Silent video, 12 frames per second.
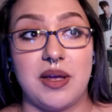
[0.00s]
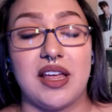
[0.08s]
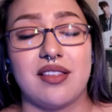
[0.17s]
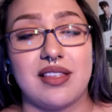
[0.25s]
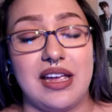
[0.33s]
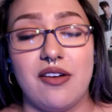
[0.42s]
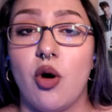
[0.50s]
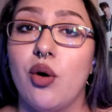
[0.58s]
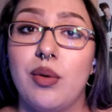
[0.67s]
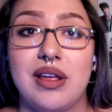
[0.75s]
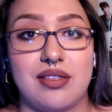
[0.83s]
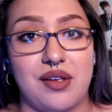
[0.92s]
because they
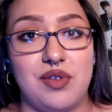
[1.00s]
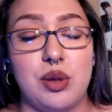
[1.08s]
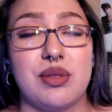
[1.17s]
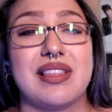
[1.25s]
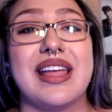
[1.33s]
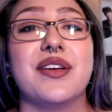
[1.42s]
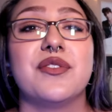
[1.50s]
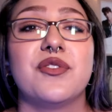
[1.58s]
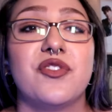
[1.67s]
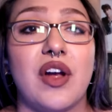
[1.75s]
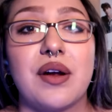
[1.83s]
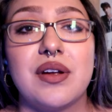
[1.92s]
always have used it
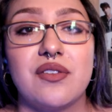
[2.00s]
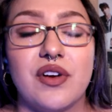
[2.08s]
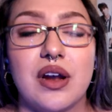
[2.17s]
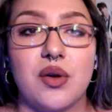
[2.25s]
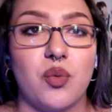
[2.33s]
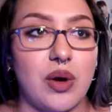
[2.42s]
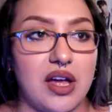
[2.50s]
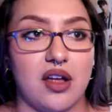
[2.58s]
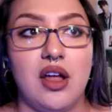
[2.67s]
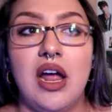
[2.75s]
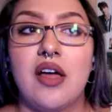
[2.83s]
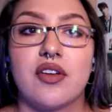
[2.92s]
very well.